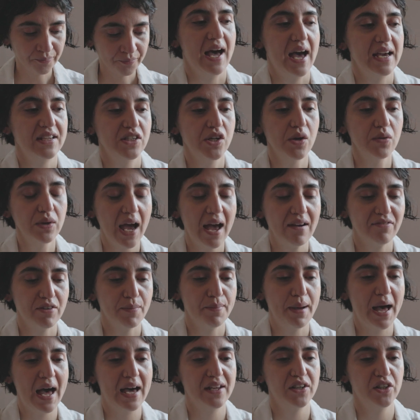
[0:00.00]
I don't have a
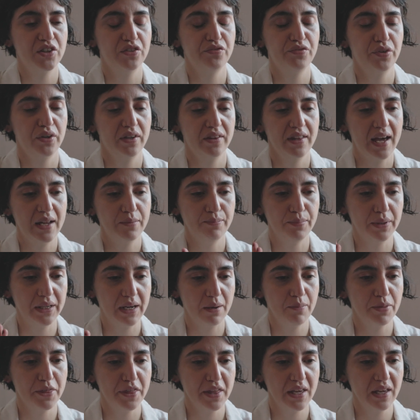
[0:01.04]
pattern for that, but
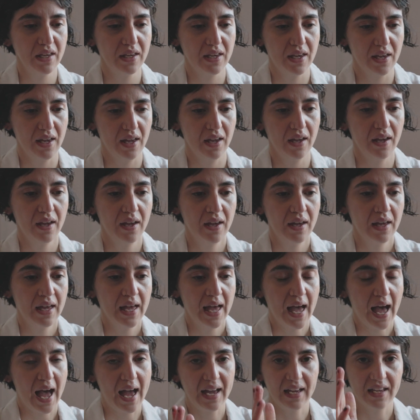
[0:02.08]
I'm thinking
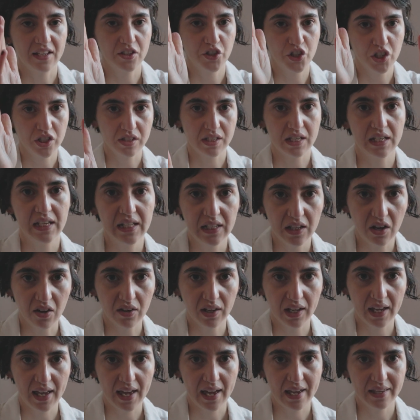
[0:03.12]
I can just
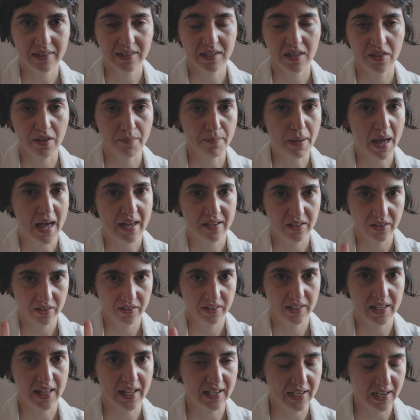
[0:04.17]
elongate the
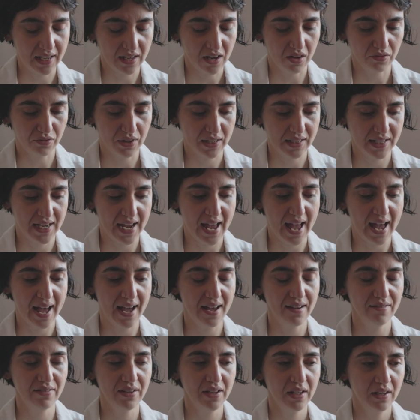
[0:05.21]
pattern that I already
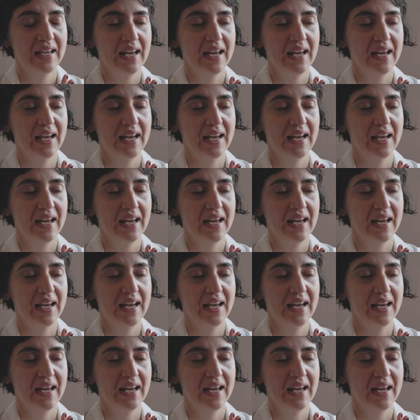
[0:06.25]
have.